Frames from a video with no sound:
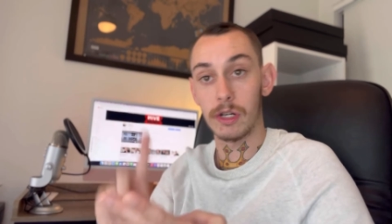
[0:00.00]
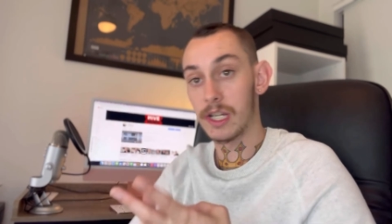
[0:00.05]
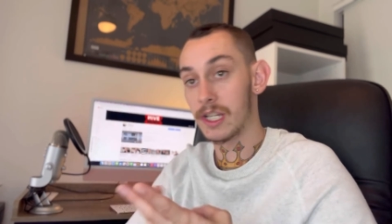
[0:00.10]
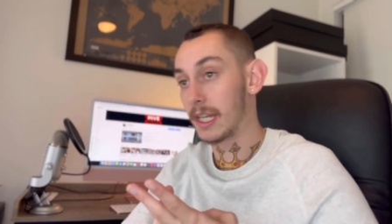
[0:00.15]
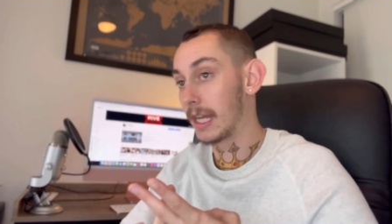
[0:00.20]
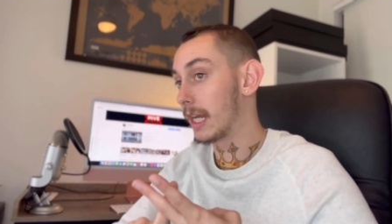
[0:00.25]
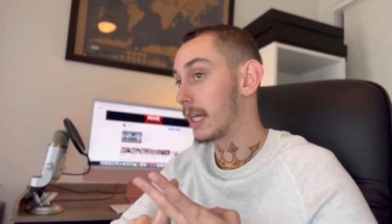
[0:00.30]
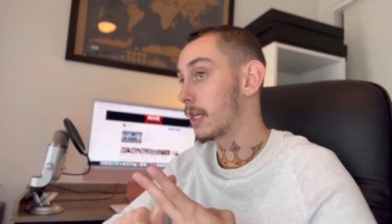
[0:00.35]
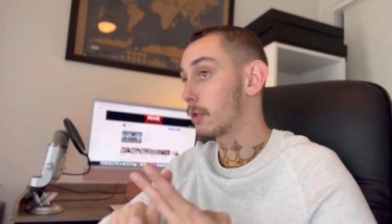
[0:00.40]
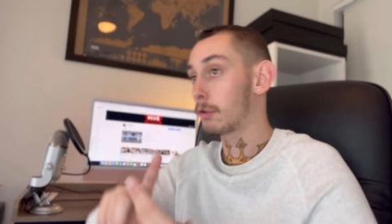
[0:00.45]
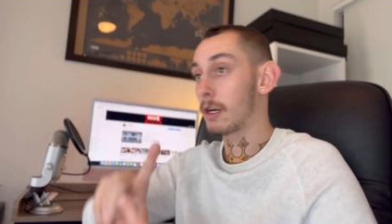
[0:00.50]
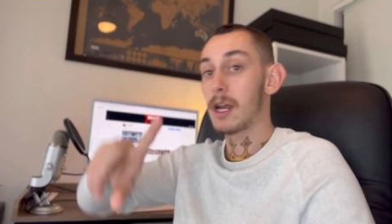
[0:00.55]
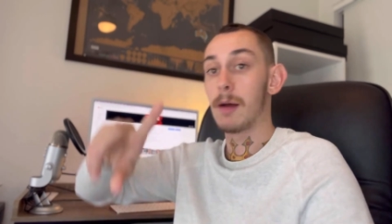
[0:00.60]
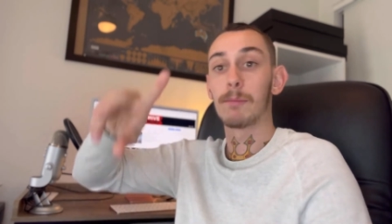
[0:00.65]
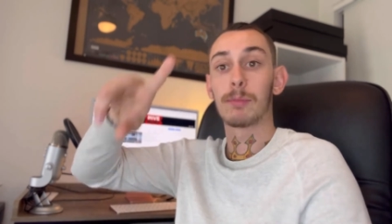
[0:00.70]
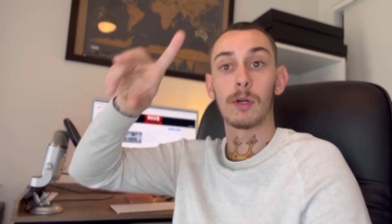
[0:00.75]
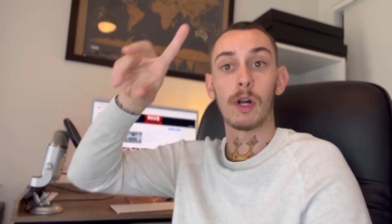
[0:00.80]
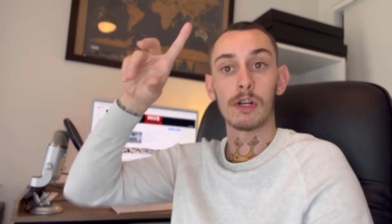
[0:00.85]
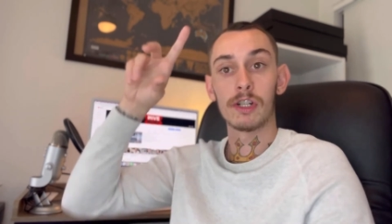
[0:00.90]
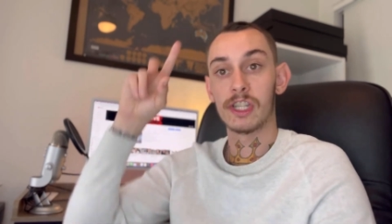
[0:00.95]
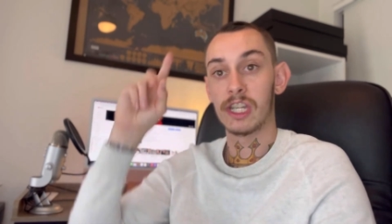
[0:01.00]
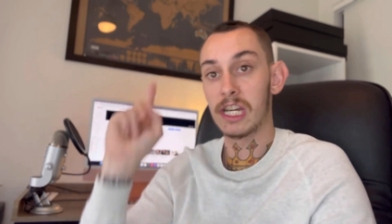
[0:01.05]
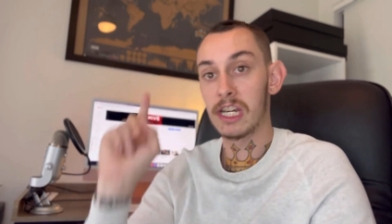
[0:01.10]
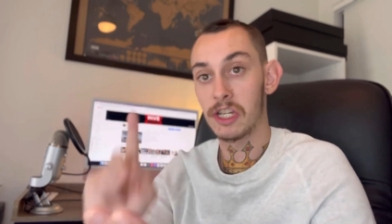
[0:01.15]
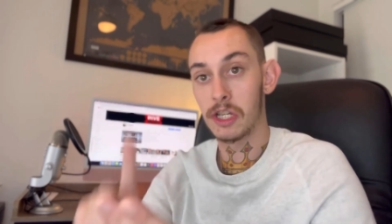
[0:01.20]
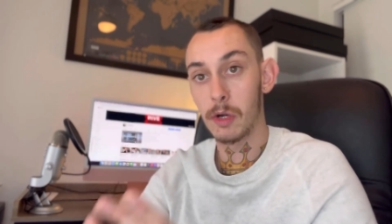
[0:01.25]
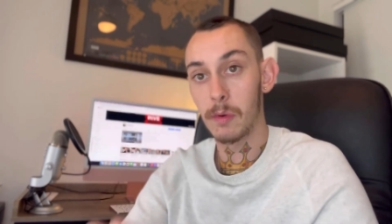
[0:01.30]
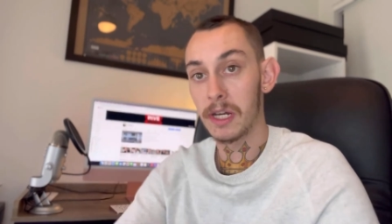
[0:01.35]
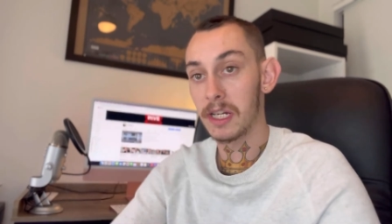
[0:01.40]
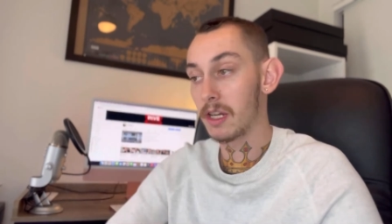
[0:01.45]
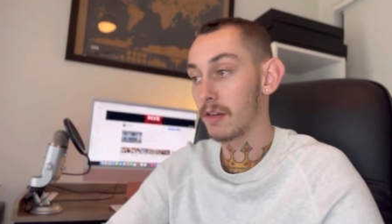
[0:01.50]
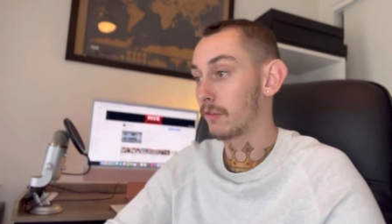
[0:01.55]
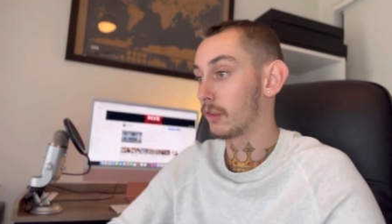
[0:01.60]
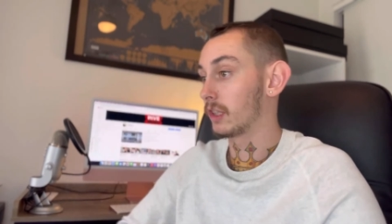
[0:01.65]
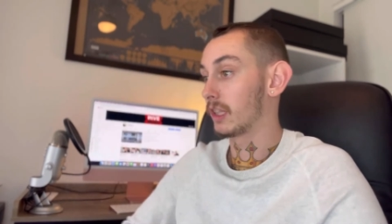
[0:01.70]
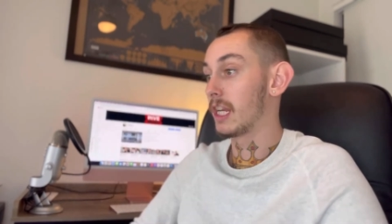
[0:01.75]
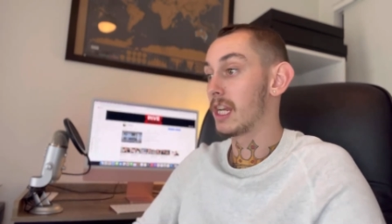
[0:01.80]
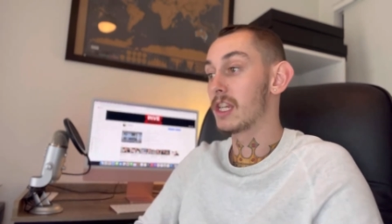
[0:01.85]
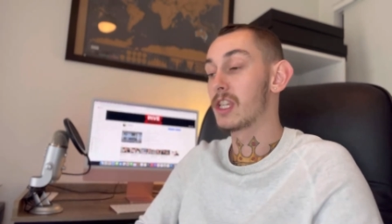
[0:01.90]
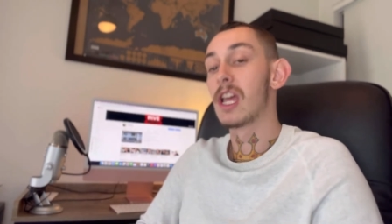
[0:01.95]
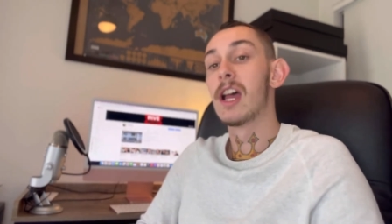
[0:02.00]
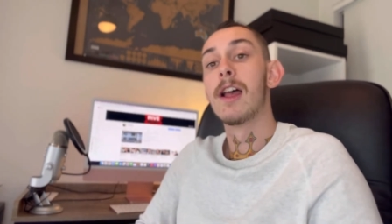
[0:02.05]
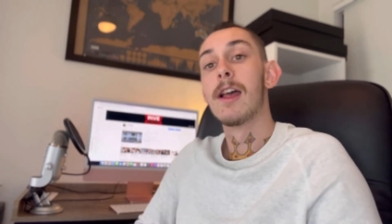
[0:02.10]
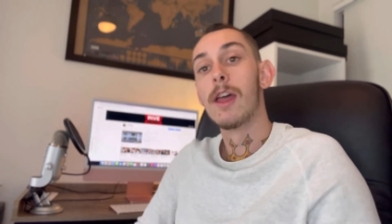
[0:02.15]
getting around proxies, doing different things.